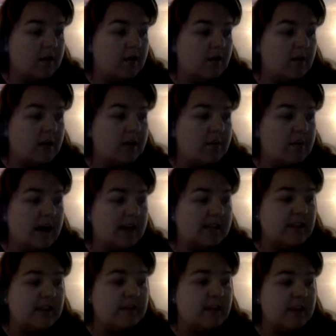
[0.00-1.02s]
you could
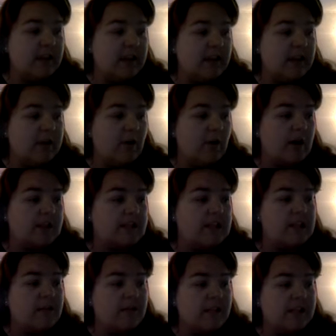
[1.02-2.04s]
possibly, you are
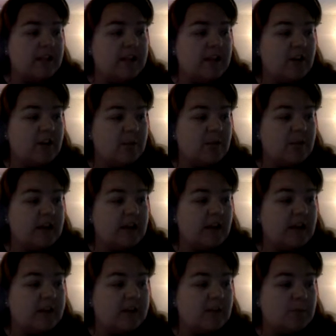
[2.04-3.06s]
decreasing your
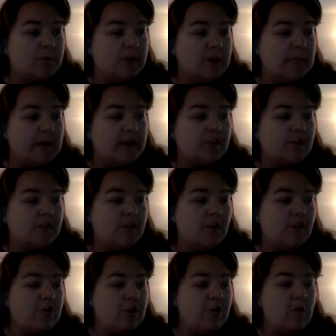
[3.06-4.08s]
platelets pretty much,
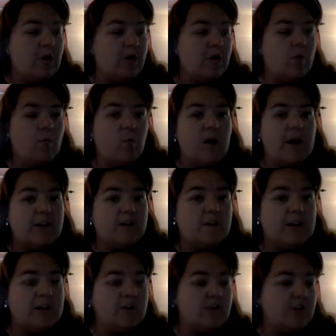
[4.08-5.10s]
so you want to watch and
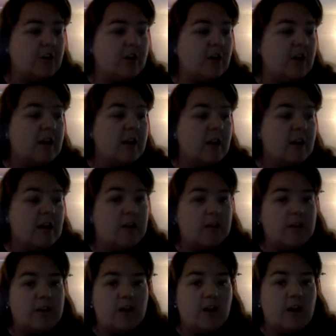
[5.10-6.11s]
make sure
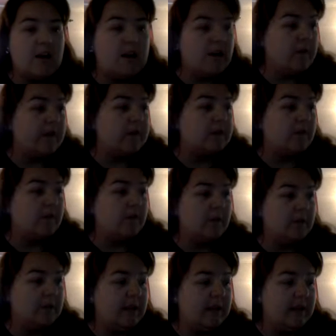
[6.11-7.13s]
they're not at risk for
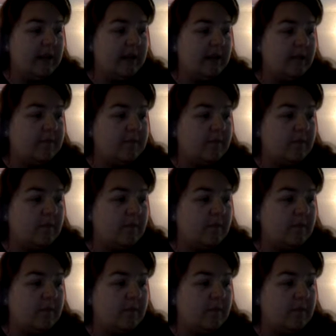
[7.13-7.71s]
bleeding.